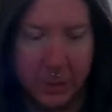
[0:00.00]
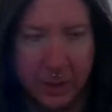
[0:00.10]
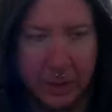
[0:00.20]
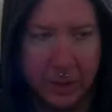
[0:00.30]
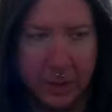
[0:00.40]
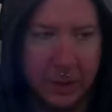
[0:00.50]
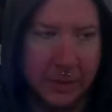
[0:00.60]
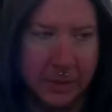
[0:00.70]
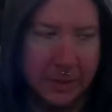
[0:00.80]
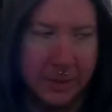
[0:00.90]

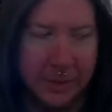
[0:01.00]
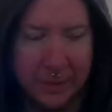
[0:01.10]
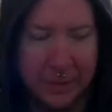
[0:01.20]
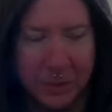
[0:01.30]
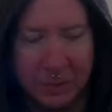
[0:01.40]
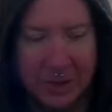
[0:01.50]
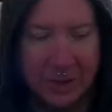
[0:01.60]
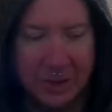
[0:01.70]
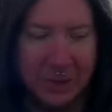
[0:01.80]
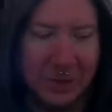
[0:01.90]
And the treatment they're using
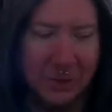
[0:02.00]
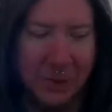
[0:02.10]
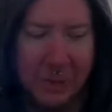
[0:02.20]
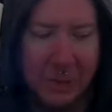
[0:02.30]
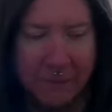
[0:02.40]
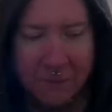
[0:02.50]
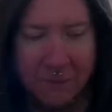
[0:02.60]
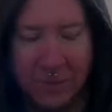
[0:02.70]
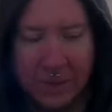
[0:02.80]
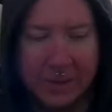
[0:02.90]
for my
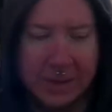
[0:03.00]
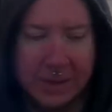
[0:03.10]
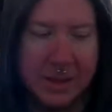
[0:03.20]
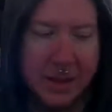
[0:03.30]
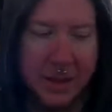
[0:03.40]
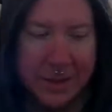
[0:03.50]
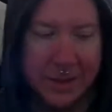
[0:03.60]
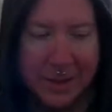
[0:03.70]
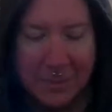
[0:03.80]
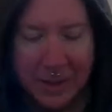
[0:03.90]
face is
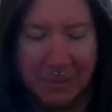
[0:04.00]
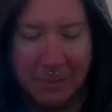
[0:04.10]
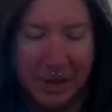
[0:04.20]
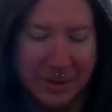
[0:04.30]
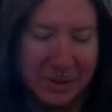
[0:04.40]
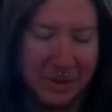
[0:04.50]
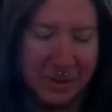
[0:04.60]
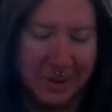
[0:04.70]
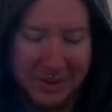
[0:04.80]
making my hands worse.